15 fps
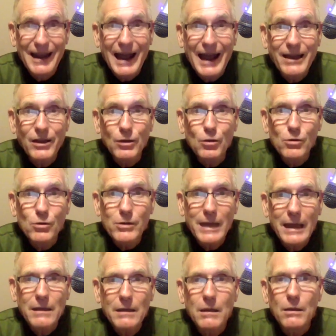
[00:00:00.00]
I can look
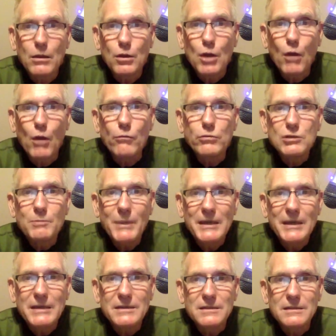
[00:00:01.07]
at those
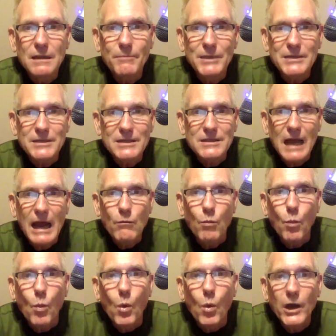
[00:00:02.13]
pieces of the business I
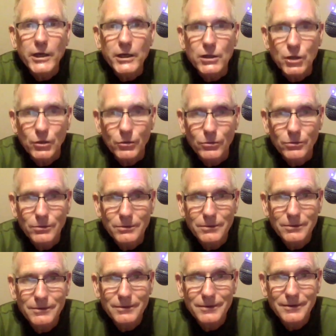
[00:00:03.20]
want to do
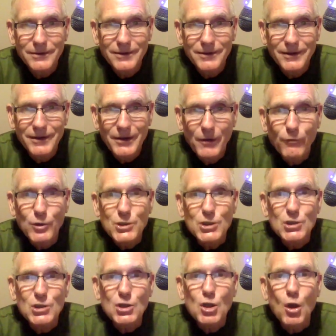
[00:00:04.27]

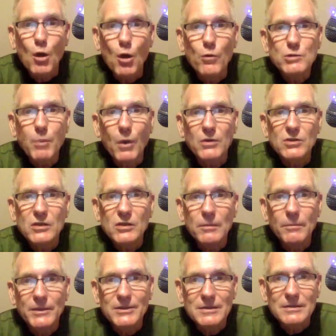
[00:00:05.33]
versus those parts of the
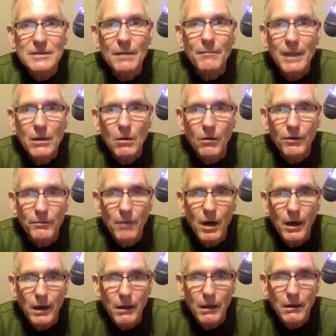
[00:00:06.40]
business that make all the
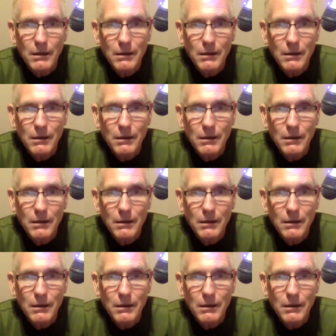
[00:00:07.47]
money.